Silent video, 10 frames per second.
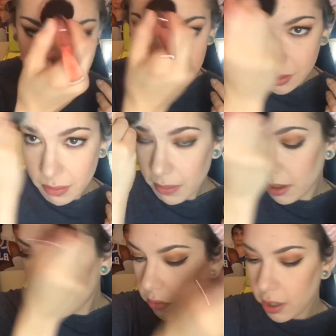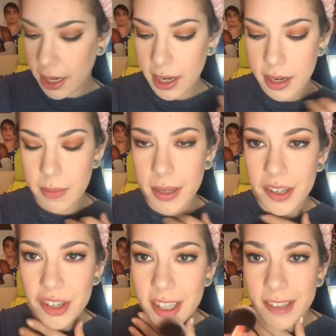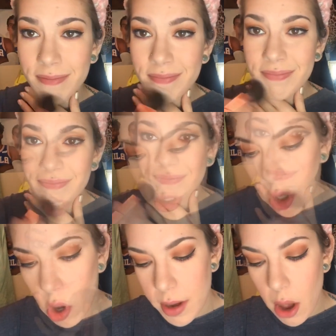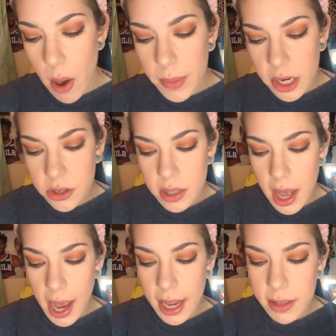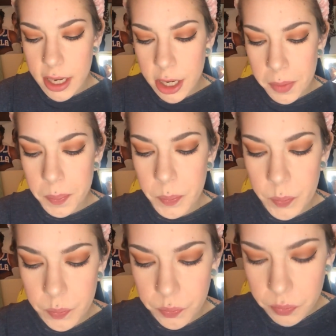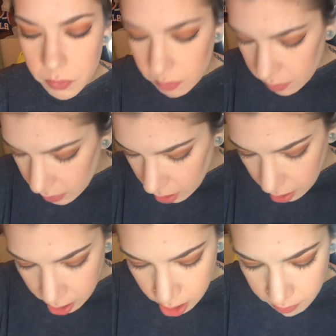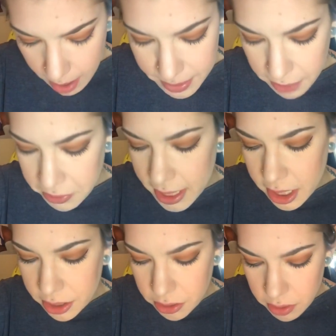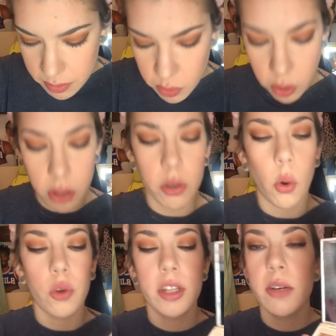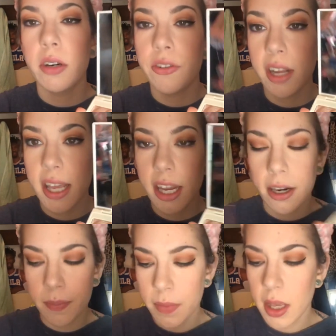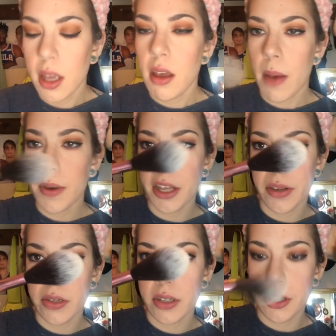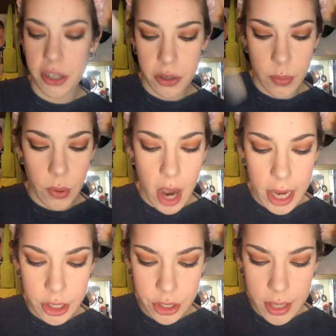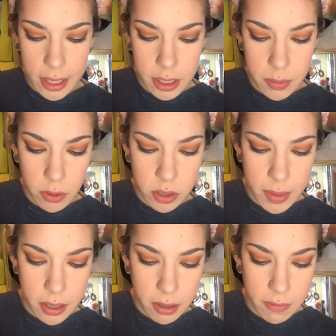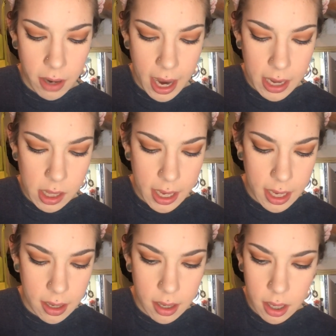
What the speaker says: Do some on my forehead, on my chin. So now I'm gonna do the highlighter. I'm definitely gonna do the more goldy one right here. I'm gonna use the new brush that's supposed to be good for highlight.